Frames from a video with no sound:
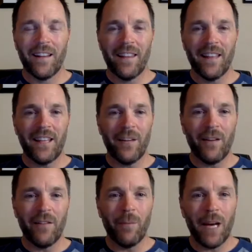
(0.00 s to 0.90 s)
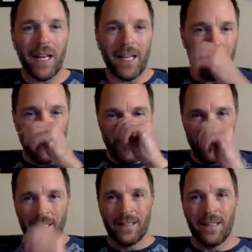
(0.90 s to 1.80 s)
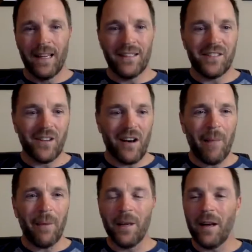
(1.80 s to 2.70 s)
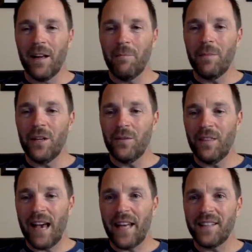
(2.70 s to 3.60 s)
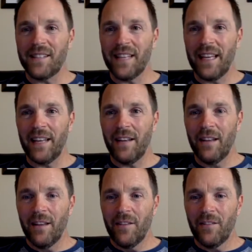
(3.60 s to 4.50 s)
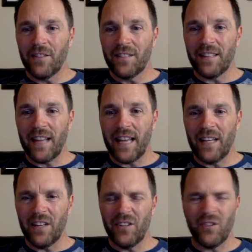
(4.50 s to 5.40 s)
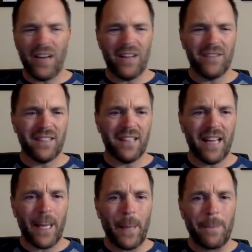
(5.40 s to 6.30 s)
Thank you, everybody. And so I'm going to unmute. That is it for tonight. Good job tonight.